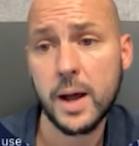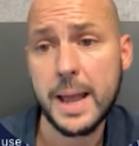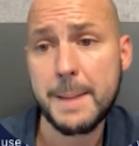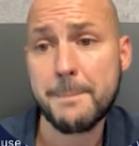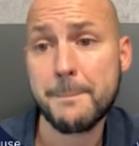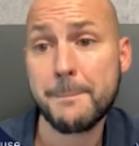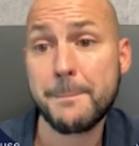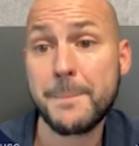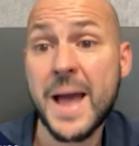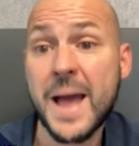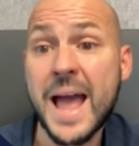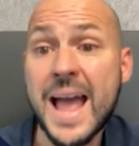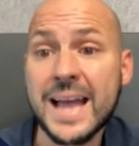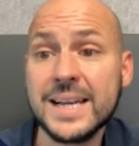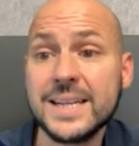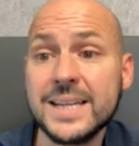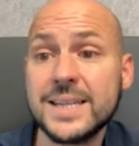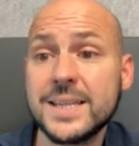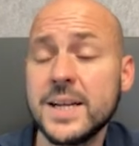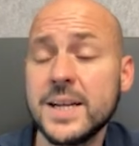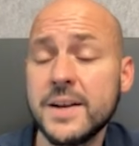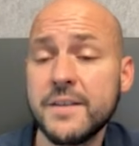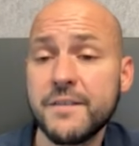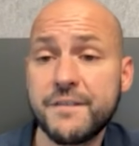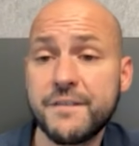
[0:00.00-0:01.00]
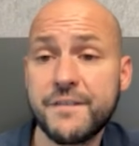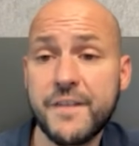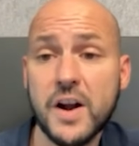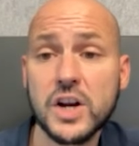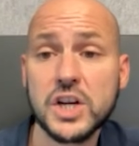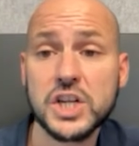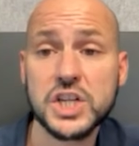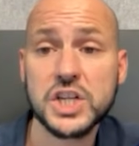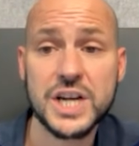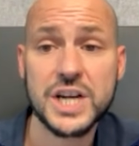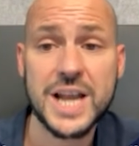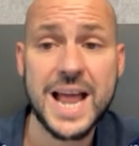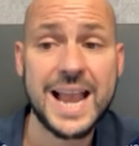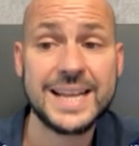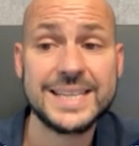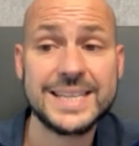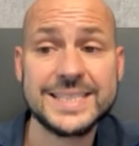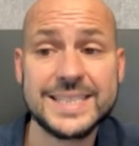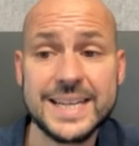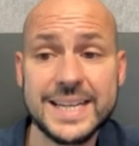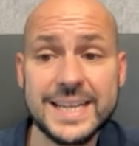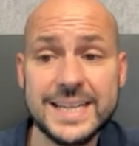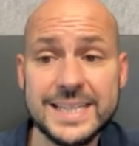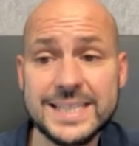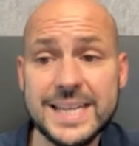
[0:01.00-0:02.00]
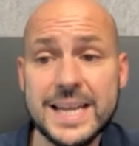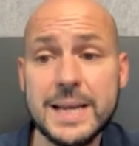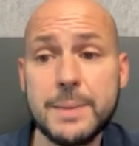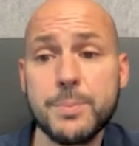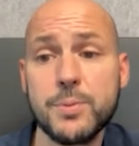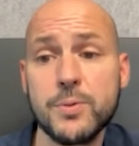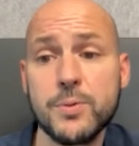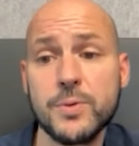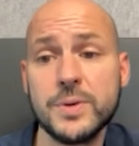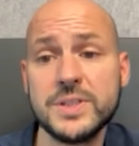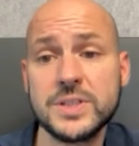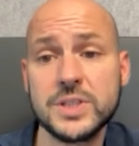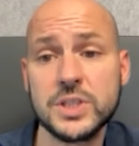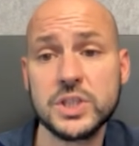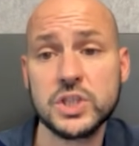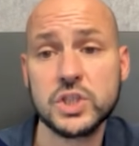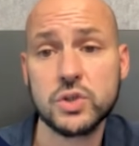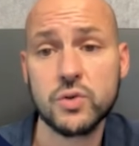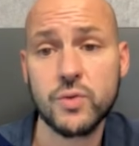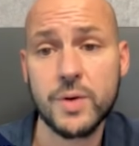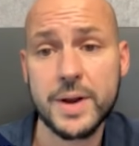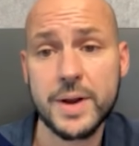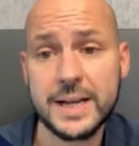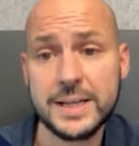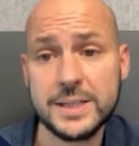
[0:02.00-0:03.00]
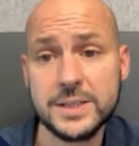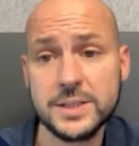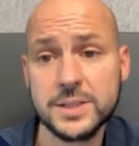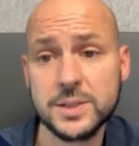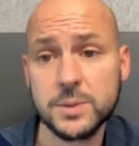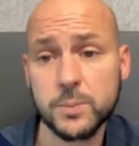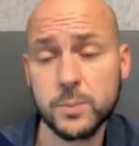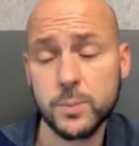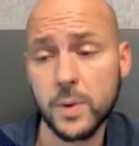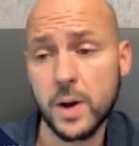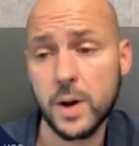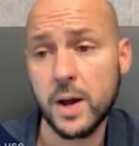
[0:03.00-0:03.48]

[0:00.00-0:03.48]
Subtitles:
embed functionality deeper into screens